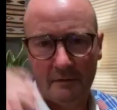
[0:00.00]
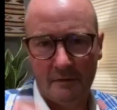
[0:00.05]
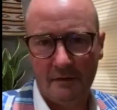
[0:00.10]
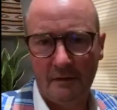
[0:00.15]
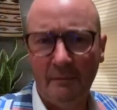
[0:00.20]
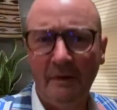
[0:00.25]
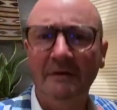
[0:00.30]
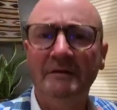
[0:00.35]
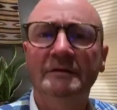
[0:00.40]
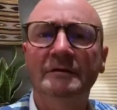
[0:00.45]

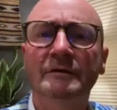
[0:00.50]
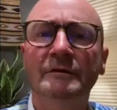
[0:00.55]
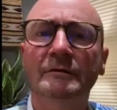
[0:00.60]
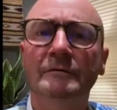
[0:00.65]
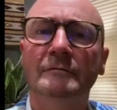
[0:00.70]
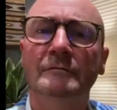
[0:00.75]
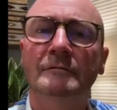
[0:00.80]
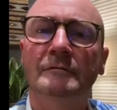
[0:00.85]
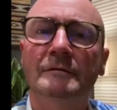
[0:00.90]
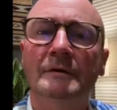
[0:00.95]
Come back to
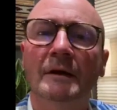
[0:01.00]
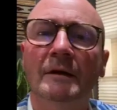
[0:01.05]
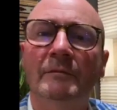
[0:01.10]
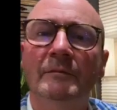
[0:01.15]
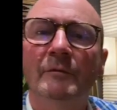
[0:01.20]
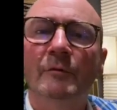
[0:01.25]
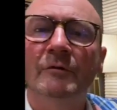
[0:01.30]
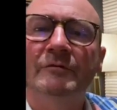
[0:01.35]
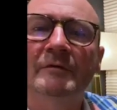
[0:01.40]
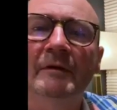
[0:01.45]
your
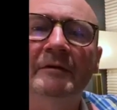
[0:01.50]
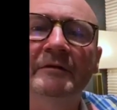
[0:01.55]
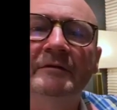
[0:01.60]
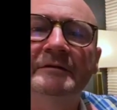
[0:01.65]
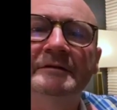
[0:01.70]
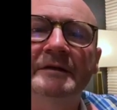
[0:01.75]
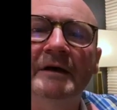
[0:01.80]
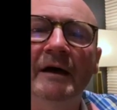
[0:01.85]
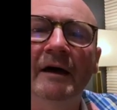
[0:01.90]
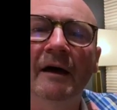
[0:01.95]
um, question
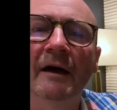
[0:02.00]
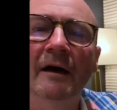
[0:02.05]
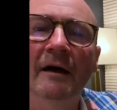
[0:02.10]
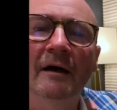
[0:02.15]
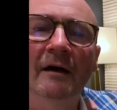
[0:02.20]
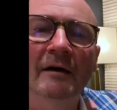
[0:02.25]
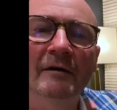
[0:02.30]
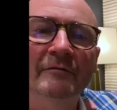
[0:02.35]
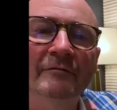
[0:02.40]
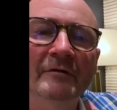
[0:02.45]
about
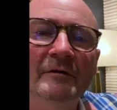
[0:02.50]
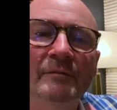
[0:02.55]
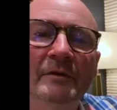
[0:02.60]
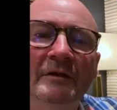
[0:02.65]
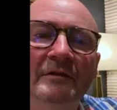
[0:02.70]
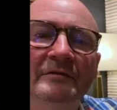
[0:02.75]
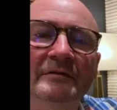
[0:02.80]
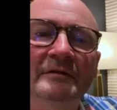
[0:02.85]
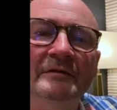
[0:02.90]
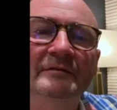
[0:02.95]
uh, three
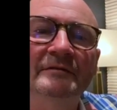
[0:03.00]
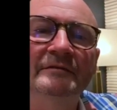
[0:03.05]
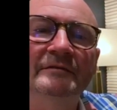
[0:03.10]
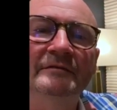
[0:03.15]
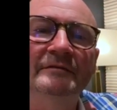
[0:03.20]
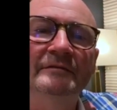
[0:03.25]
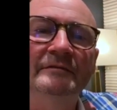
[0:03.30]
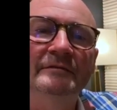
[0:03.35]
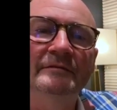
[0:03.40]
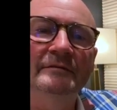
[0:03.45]
pillars
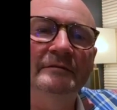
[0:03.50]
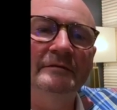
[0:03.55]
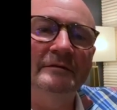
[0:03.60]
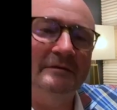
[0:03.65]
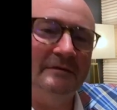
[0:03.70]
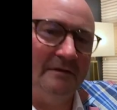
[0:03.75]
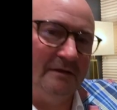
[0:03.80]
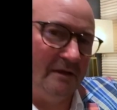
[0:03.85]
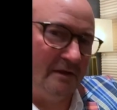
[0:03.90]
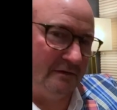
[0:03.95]

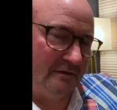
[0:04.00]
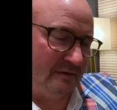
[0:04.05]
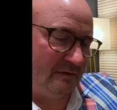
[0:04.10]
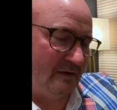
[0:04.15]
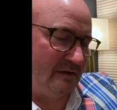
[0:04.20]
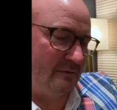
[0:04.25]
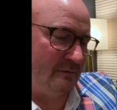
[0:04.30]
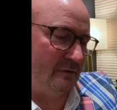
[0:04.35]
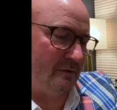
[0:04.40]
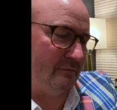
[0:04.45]
in a,
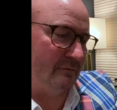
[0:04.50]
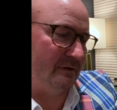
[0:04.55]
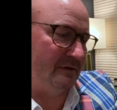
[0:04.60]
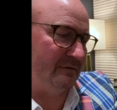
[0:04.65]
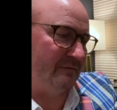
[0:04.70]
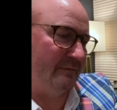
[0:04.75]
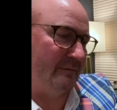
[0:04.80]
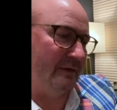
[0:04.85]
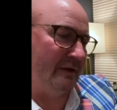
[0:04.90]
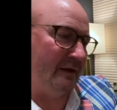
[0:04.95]
in a, moment,
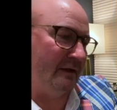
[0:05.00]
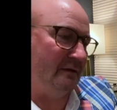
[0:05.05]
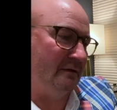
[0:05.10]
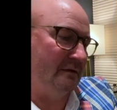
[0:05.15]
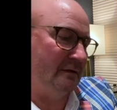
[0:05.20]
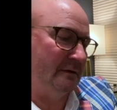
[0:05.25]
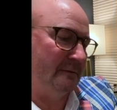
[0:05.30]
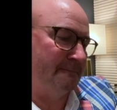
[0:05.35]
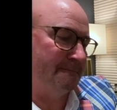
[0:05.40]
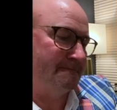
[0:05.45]
if I may,
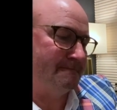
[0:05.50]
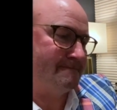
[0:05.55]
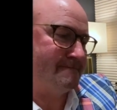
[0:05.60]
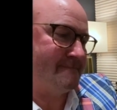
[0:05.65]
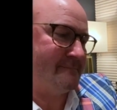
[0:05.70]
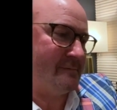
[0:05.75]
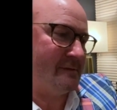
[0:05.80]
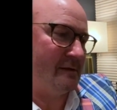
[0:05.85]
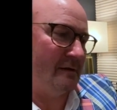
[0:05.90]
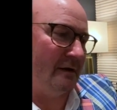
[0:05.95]

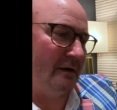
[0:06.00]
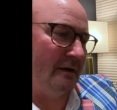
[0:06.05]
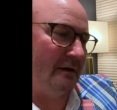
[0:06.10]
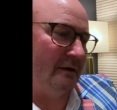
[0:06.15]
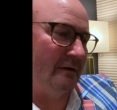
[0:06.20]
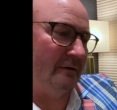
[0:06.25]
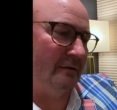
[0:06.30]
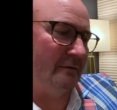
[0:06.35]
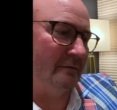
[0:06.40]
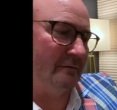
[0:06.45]

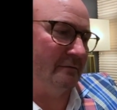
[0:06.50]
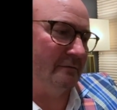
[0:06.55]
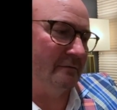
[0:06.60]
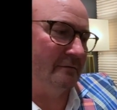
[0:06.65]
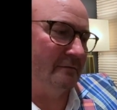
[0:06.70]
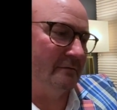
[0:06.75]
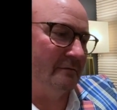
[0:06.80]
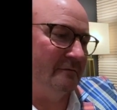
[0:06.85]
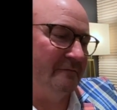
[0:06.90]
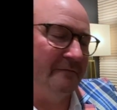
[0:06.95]
are
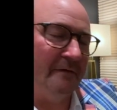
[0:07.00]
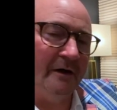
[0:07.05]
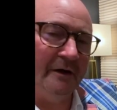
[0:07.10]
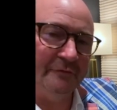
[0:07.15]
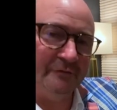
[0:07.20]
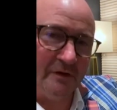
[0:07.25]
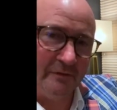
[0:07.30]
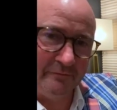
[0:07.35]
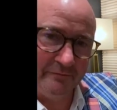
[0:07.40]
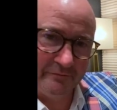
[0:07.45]
fire
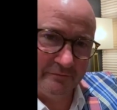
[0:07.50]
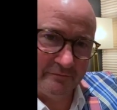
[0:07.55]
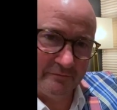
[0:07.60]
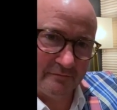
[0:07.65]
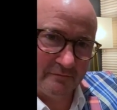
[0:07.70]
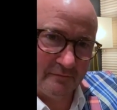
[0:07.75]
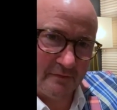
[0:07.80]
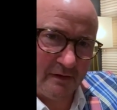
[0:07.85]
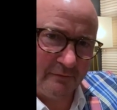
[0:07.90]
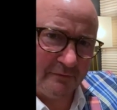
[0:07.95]
drum.
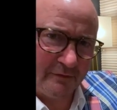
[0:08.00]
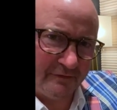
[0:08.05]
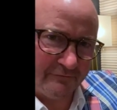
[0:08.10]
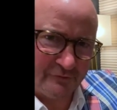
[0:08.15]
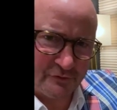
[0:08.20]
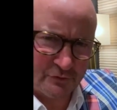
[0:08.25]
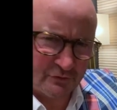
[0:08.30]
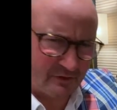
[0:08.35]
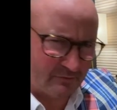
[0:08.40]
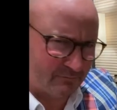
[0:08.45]
I'm not
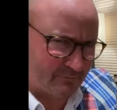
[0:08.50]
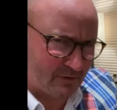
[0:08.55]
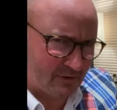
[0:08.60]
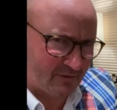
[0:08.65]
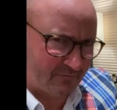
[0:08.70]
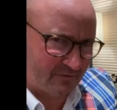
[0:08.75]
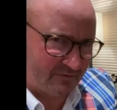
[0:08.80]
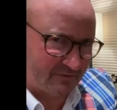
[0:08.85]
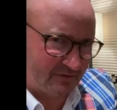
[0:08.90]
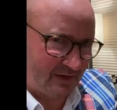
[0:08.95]
even sure you can
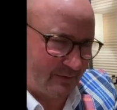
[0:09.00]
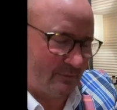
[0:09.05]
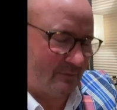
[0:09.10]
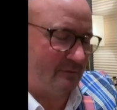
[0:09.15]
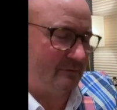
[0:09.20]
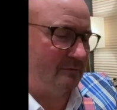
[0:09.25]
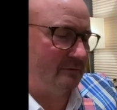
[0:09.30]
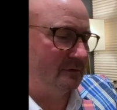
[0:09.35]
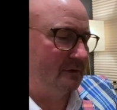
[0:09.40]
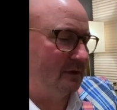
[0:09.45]
buy this
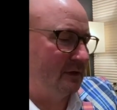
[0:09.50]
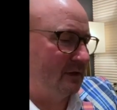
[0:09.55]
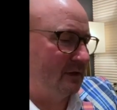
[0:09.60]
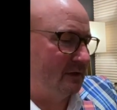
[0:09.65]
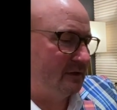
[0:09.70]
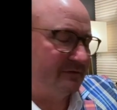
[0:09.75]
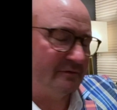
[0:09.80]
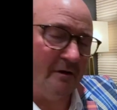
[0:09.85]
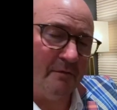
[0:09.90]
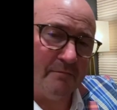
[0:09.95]
anymore.
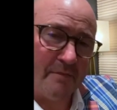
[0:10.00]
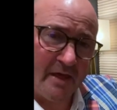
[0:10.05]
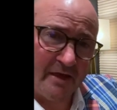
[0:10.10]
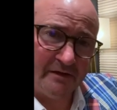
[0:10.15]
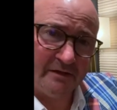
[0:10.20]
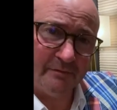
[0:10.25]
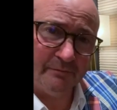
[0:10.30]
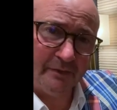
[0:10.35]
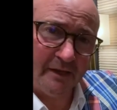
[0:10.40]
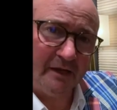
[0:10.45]
So
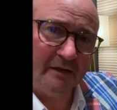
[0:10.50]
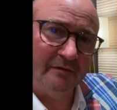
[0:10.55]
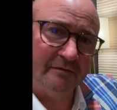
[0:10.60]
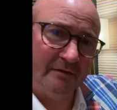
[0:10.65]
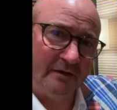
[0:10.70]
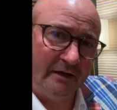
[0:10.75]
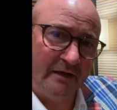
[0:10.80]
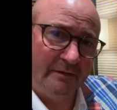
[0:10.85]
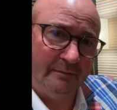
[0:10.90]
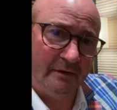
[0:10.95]
Amanda Beck is
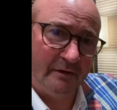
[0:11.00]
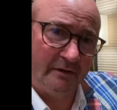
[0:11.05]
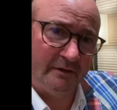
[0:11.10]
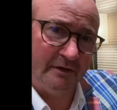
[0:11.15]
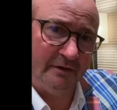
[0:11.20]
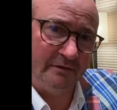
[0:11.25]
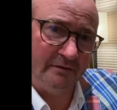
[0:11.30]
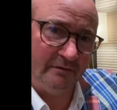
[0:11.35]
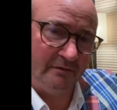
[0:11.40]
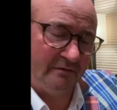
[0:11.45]
the lady
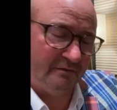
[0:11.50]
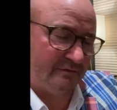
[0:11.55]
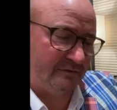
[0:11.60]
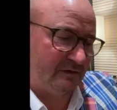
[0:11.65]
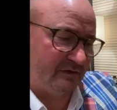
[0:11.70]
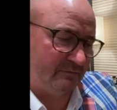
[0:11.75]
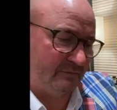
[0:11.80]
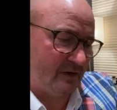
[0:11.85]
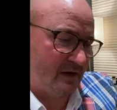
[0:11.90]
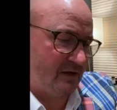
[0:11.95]
behind this,
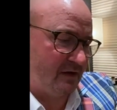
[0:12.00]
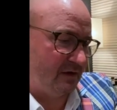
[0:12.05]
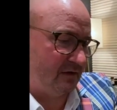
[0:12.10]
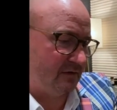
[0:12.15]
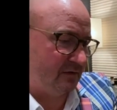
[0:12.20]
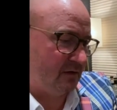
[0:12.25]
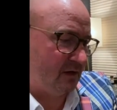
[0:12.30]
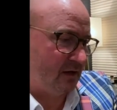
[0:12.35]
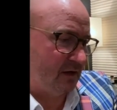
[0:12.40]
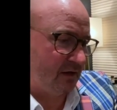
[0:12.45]

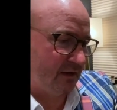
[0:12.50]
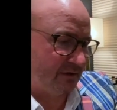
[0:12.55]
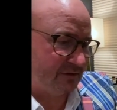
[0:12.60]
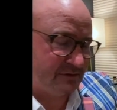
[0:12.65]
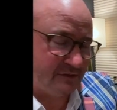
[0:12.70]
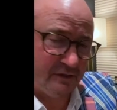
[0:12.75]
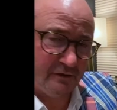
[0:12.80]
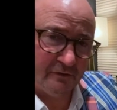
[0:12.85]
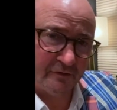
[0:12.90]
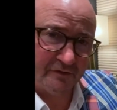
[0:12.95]
Tasmanian, and
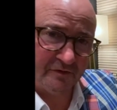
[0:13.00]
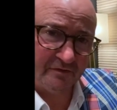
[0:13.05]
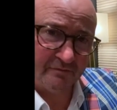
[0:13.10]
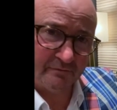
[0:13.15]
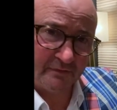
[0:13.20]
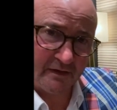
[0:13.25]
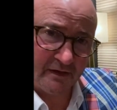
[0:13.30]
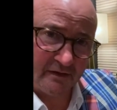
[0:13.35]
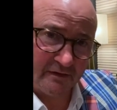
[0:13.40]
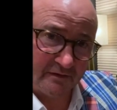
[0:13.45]
she got this
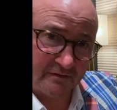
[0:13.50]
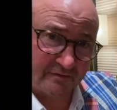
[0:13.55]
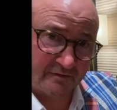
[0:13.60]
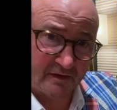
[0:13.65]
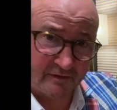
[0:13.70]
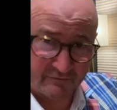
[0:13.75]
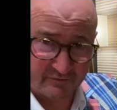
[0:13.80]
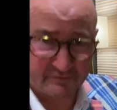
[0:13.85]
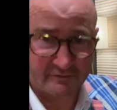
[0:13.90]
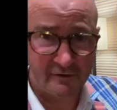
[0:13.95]
made at
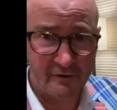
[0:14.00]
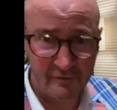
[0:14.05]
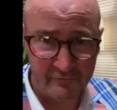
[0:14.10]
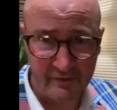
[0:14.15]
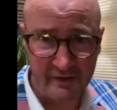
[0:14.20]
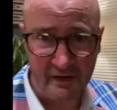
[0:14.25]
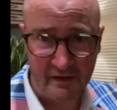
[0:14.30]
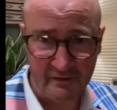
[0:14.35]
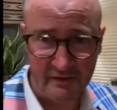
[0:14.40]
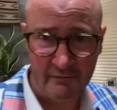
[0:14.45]
Sullivan's Cove
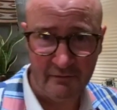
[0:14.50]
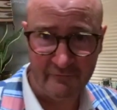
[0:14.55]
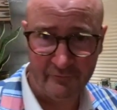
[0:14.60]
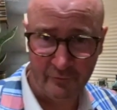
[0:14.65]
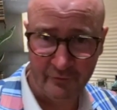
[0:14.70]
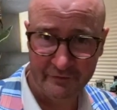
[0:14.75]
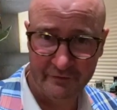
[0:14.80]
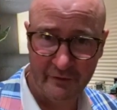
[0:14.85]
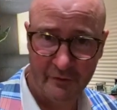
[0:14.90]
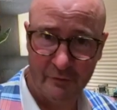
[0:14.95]
again, coming
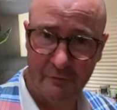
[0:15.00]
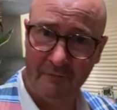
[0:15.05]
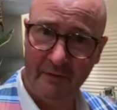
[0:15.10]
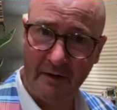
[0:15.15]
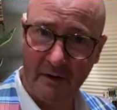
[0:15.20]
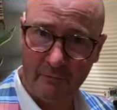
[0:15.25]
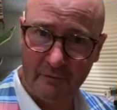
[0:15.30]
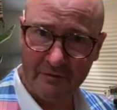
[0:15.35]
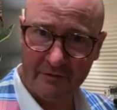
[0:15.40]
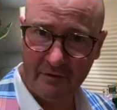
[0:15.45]
full circle
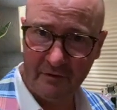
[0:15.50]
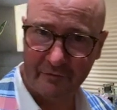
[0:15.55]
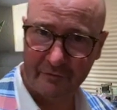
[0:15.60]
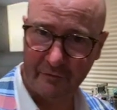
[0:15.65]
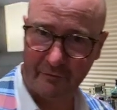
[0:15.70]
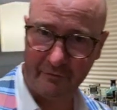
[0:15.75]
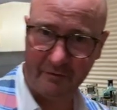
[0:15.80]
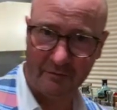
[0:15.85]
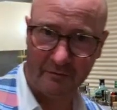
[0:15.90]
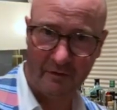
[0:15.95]
about our whiskey
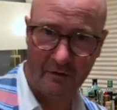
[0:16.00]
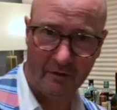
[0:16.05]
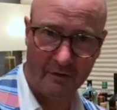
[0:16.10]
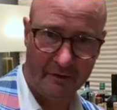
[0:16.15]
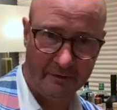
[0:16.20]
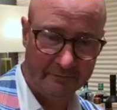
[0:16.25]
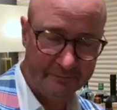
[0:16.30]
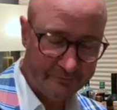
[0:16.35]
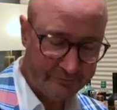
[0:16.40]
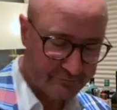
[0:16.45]
stories earlier.